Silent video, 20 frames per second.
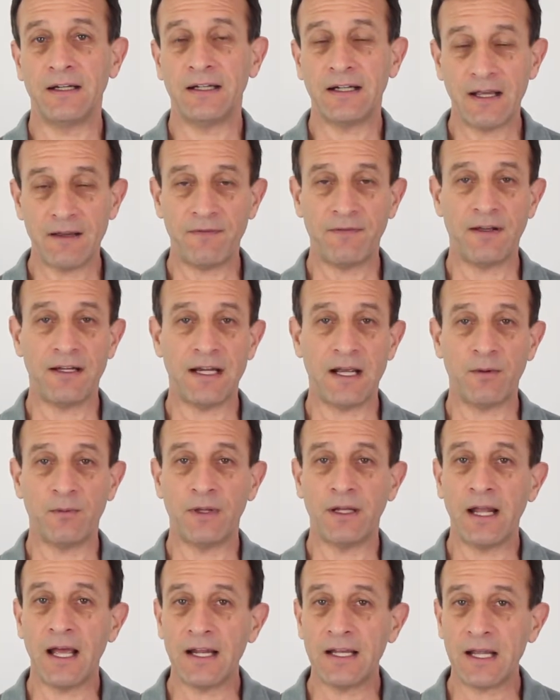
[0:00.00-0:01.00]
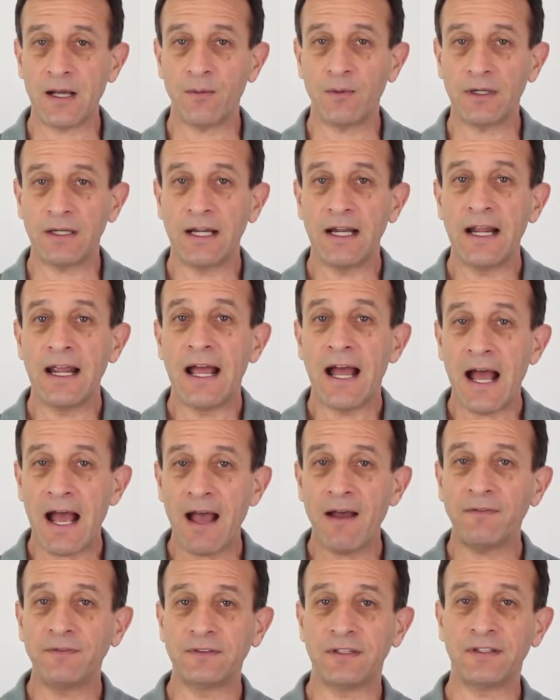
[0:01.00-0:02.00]
half an hour
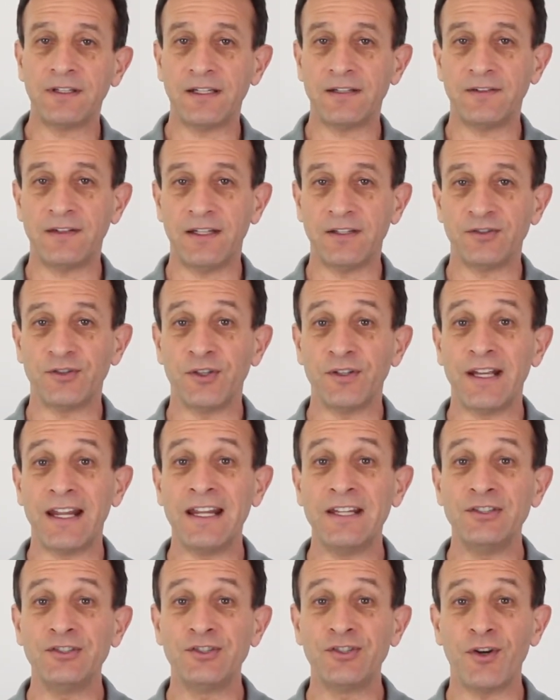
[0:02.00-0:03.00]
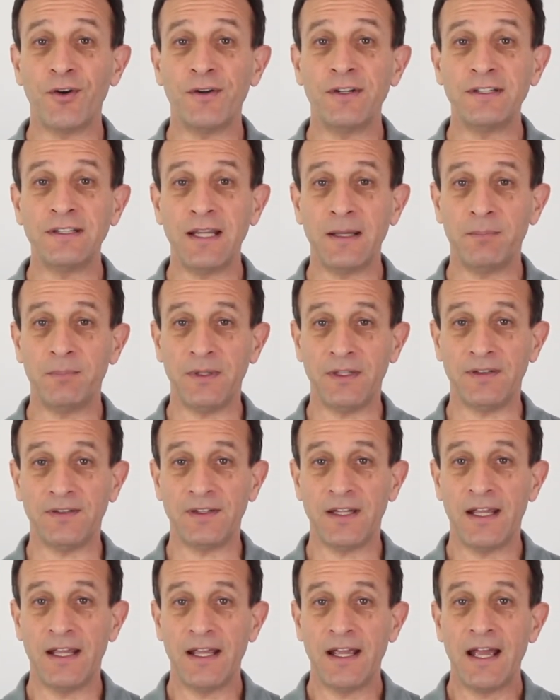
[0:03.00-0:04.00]
after the session, enjoying the
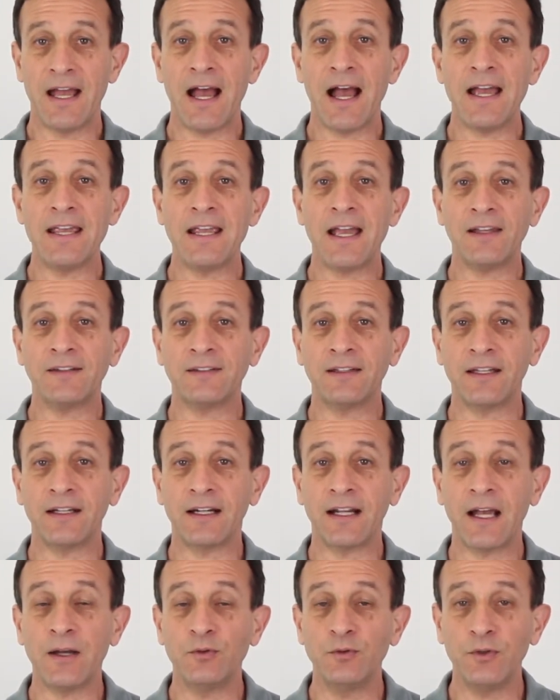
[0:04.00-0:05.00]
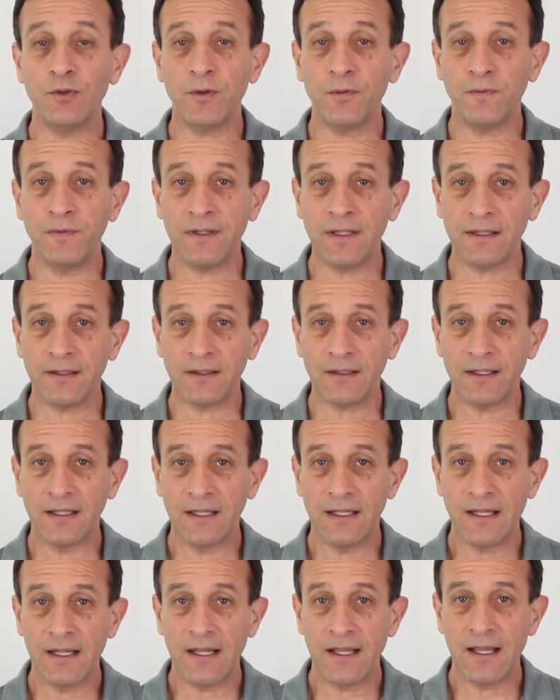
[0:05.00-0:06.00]
peace. I asked her, how do you feel?
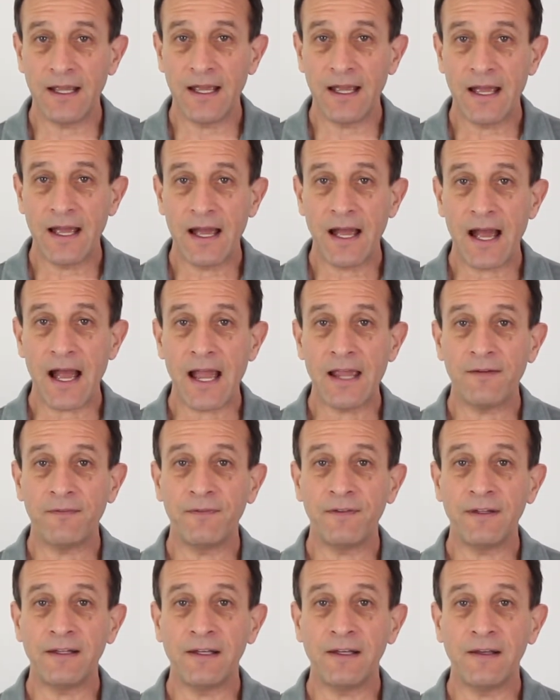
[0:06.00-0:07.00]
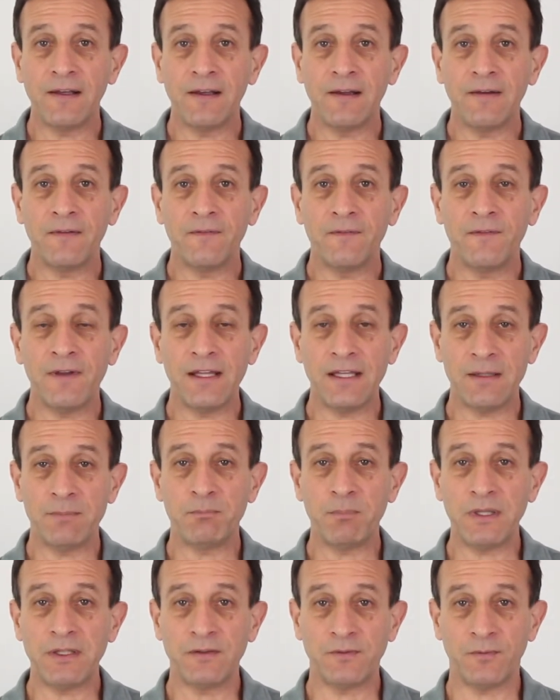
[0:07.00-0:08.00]
I feel very
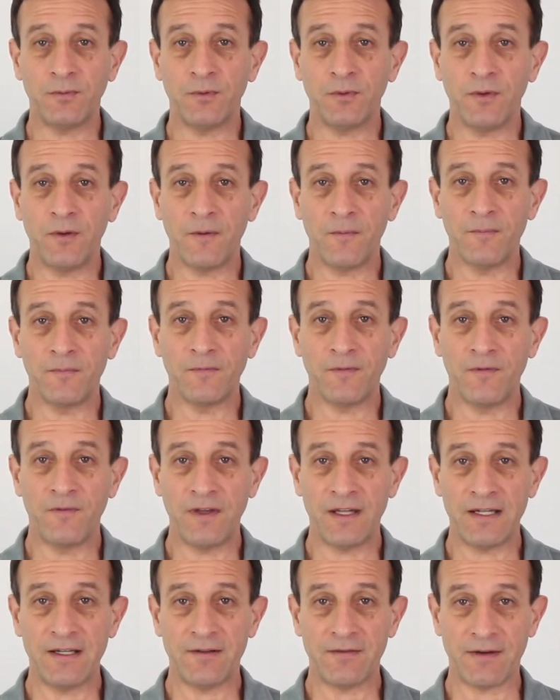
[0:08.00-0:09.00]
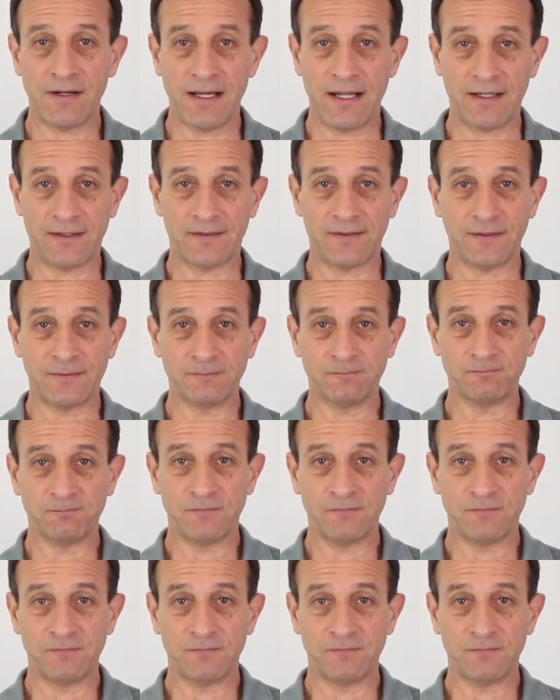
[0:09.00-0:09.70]
peaceful, very relaxed.